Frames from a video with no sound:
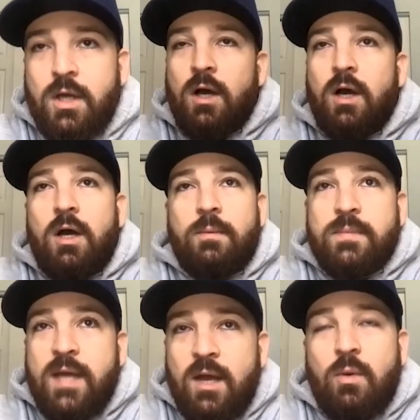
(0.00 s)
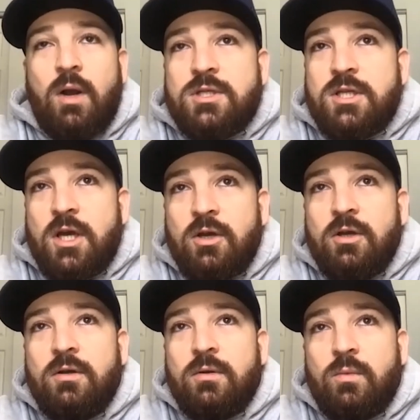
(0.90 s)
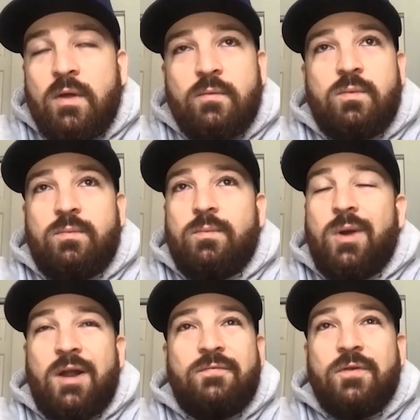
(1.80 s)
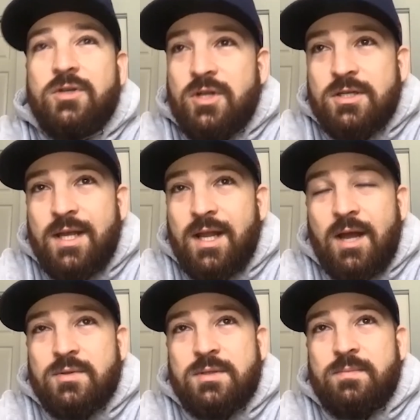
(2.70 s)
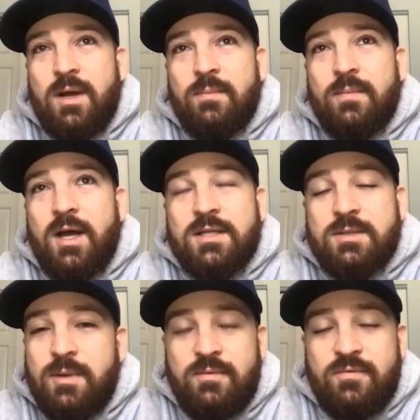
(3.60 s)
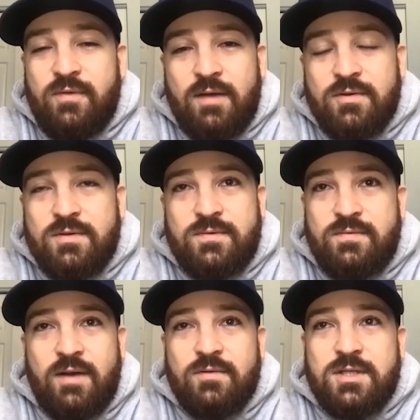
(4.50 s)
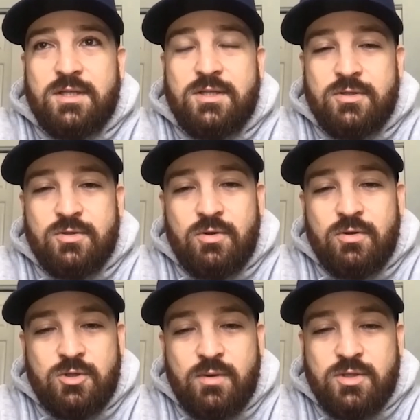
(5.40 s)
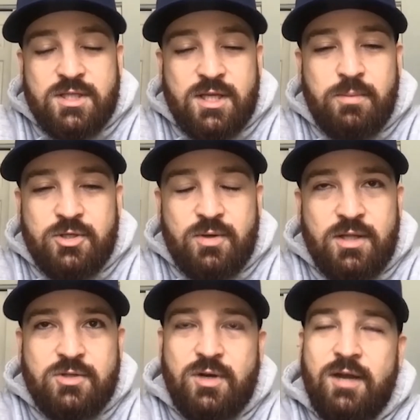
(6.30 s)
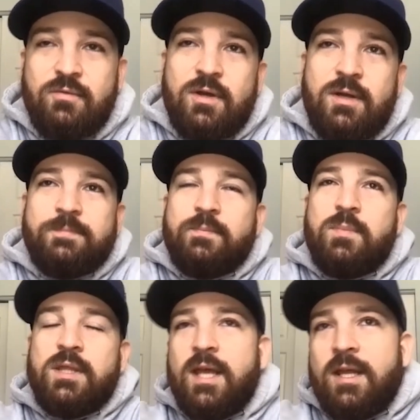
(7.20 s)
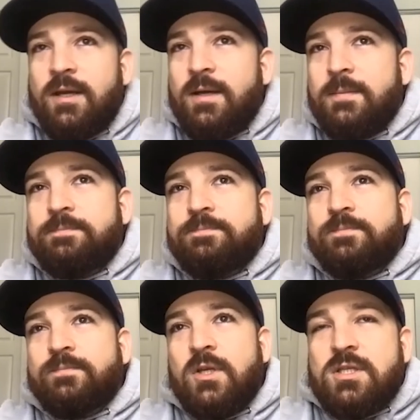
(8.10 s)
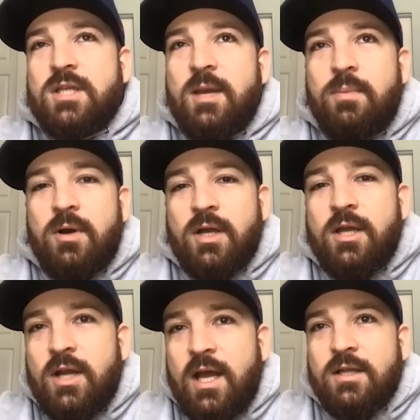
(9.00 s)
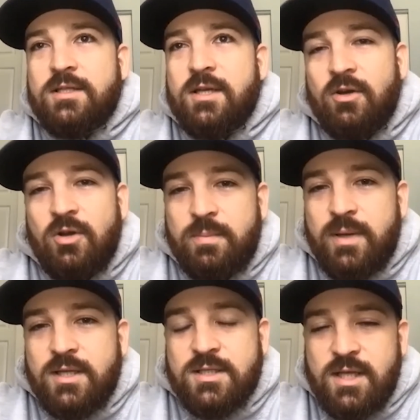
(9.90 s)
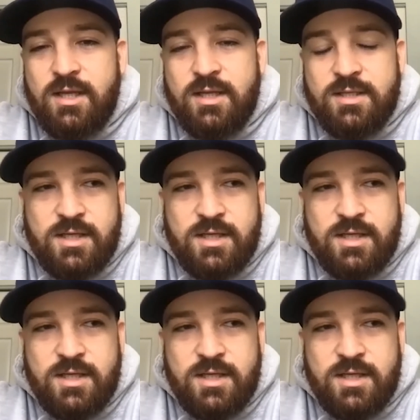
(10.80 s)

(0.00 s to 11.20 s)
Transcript: Yeah, when I was younger, well, when I first started skating, I'm honestly maybe 5 or 6 years old. So I was just like pushing around the driveway. But then there's a skate park here in Allentown called Penn Skate. It's